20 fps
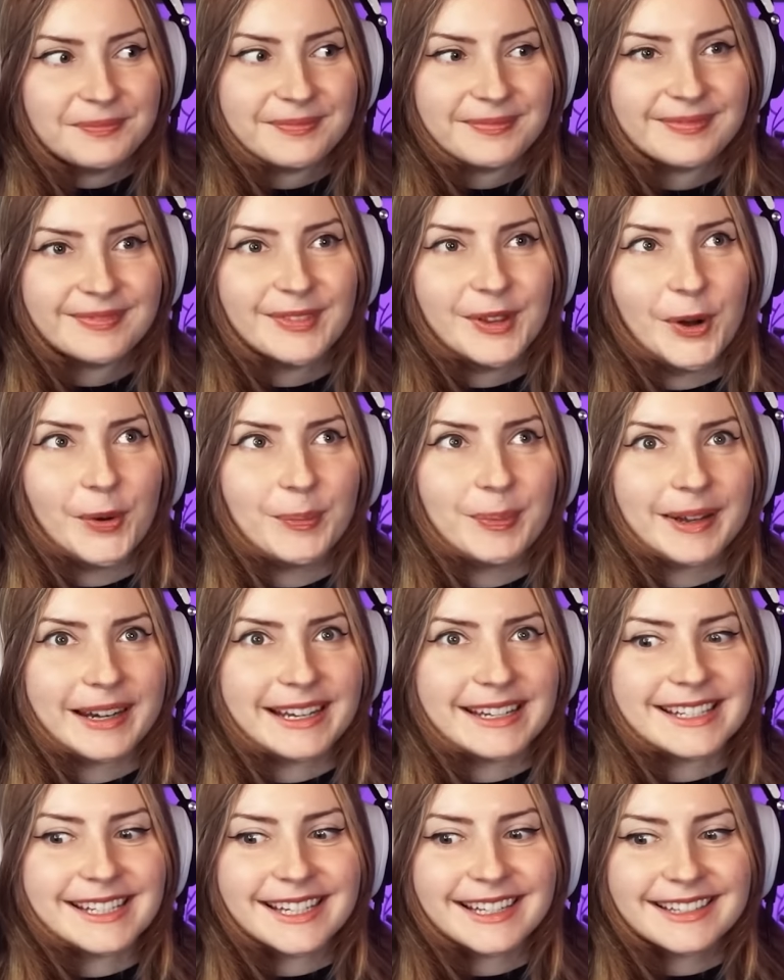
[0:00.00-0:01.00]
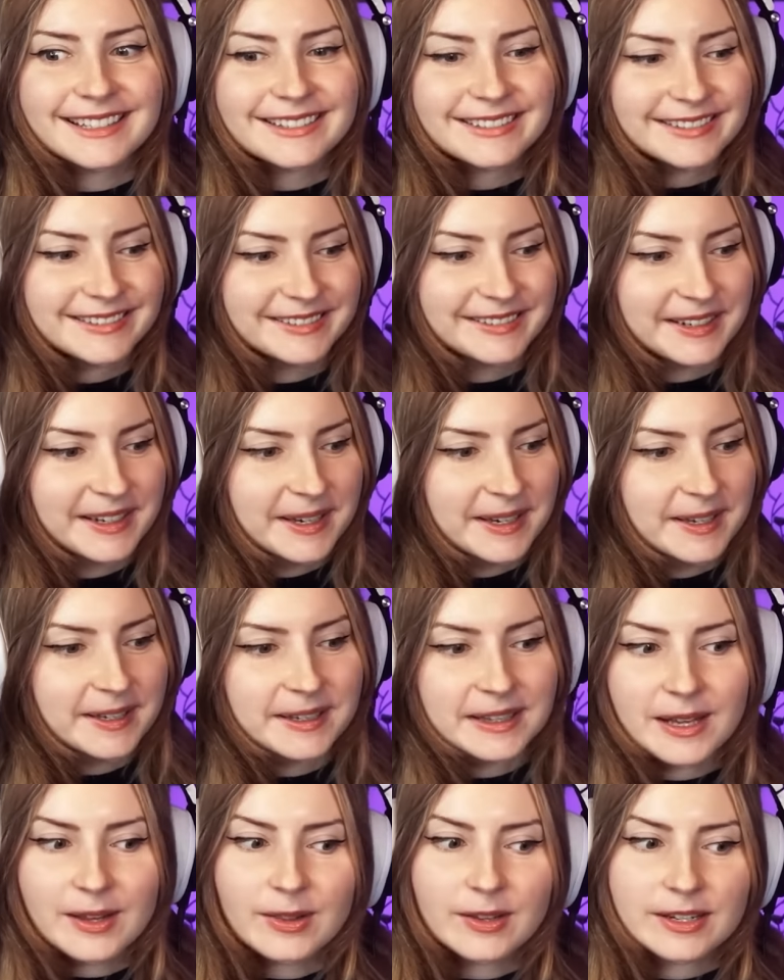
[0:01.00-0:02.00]
Nobody did.
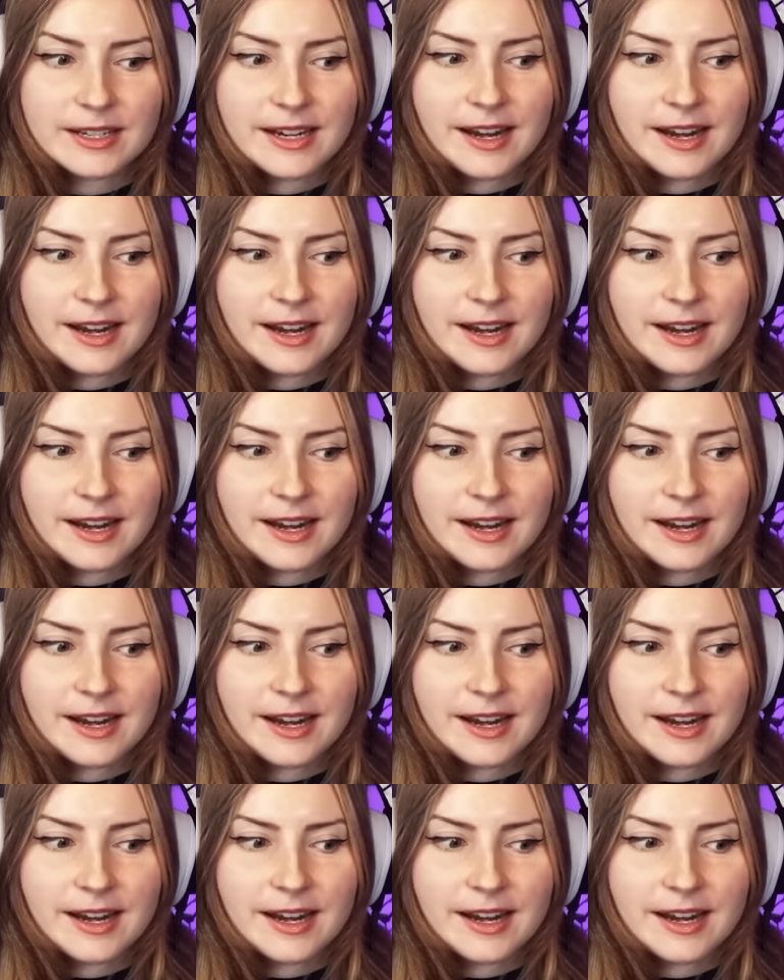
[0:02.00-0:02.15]
Neither did